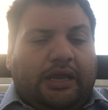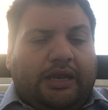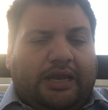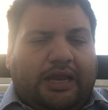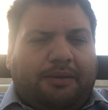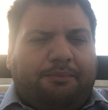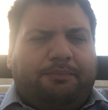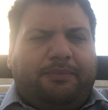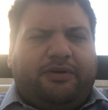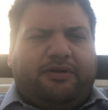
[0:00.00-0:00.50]

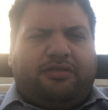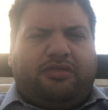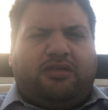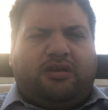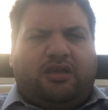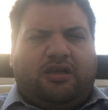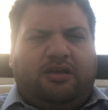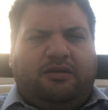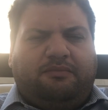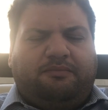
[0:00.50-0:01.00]
Number
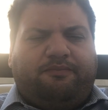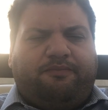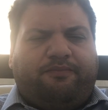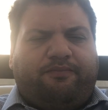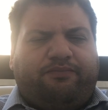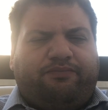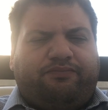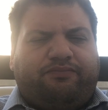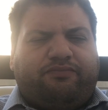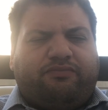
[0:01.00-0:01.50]
three,
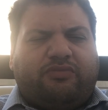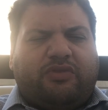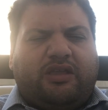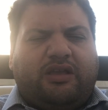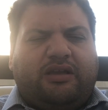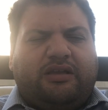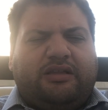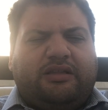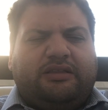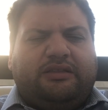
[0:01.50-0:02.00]

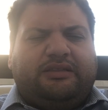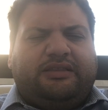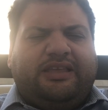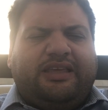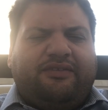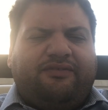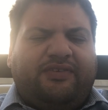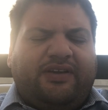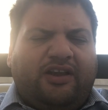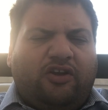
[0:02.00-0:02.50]

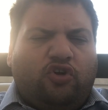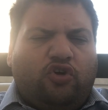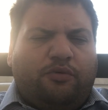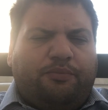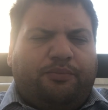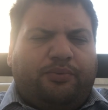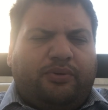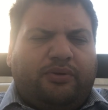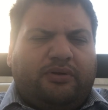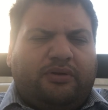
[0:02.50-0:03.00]

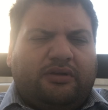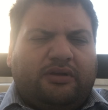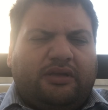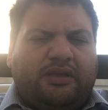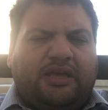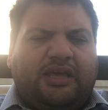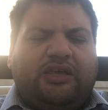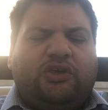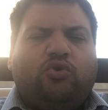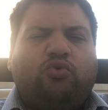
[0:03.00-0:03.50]
develop
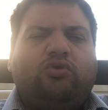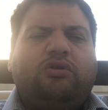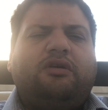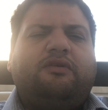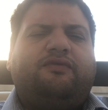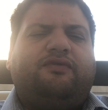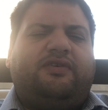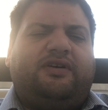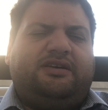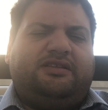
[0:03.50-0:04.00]
a
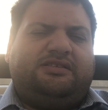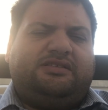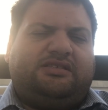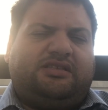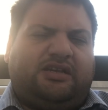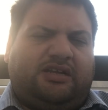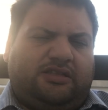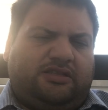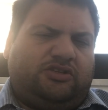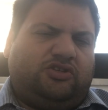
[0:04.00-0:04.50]
unified
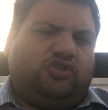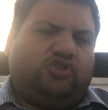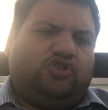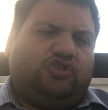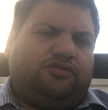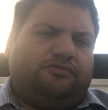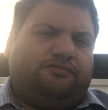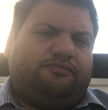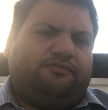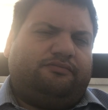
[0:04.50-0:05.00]

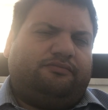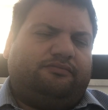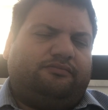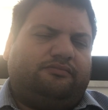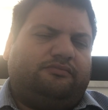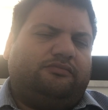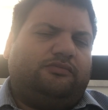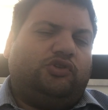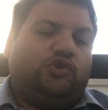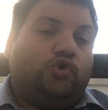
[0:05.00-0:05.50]
strategy.
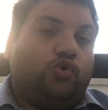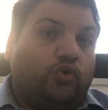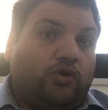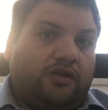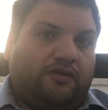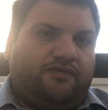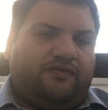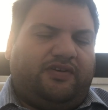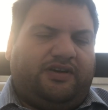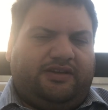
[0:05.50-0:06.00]

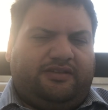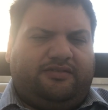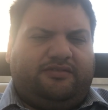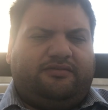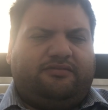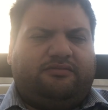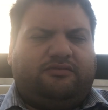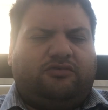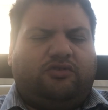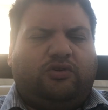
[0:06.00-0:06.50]
Unified.
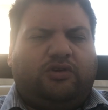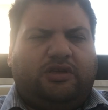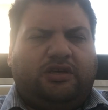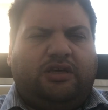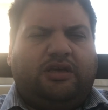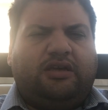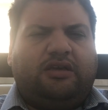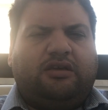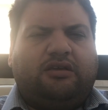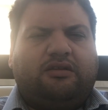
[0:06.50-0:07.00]

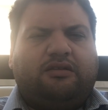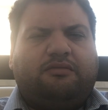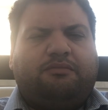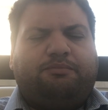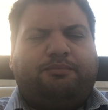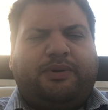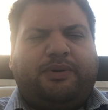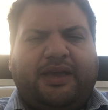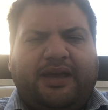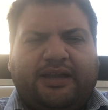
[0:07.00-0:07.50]
Okay.
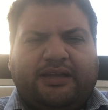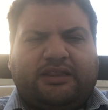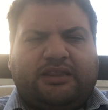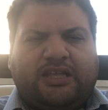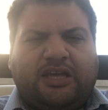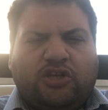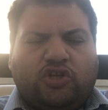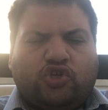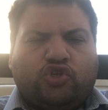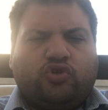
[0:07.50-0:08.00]
Pay
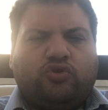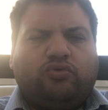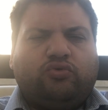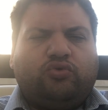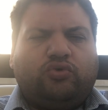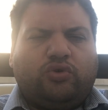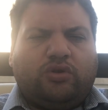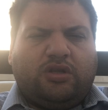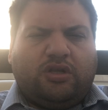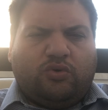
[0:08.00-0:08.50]
attention
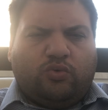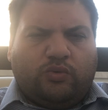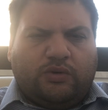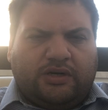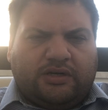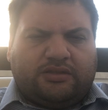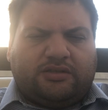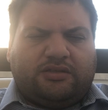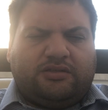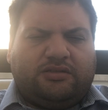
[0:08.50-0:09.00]
to the
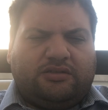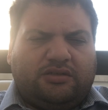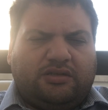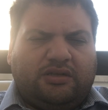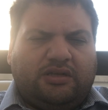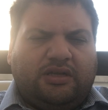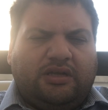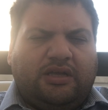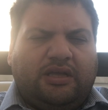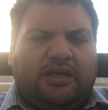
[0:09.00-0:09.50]
word.
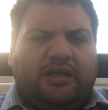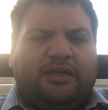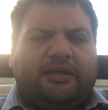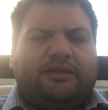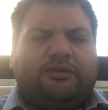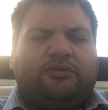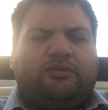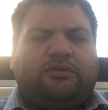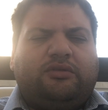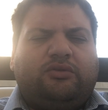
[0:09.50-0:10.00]

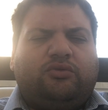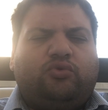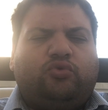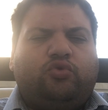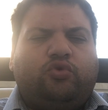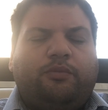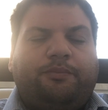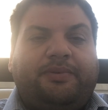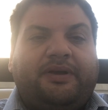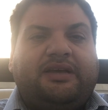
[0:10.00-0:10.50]

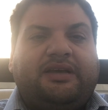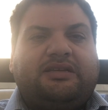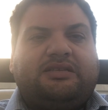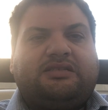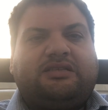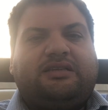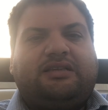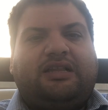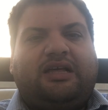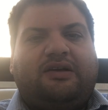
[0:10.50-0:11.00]
To
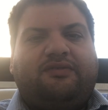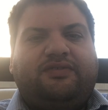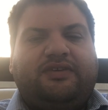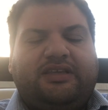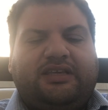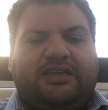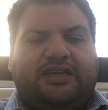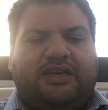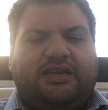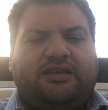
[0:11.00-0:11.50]
best
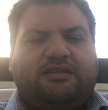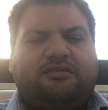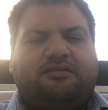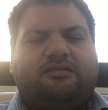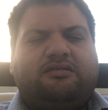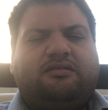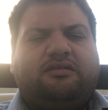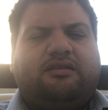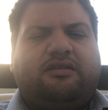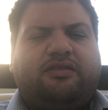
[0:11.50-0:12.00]
navigate
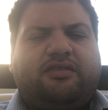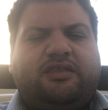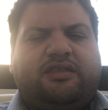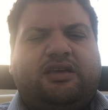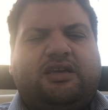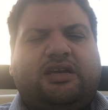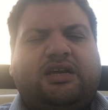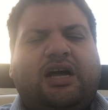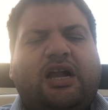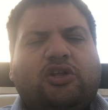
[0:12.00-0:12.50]

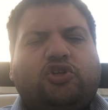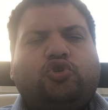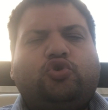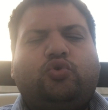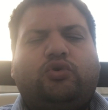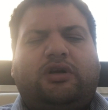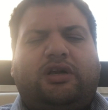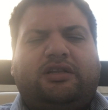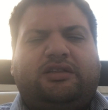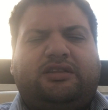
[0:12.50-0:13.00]
the
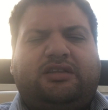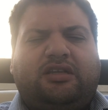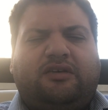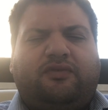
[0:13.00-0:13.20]
cultural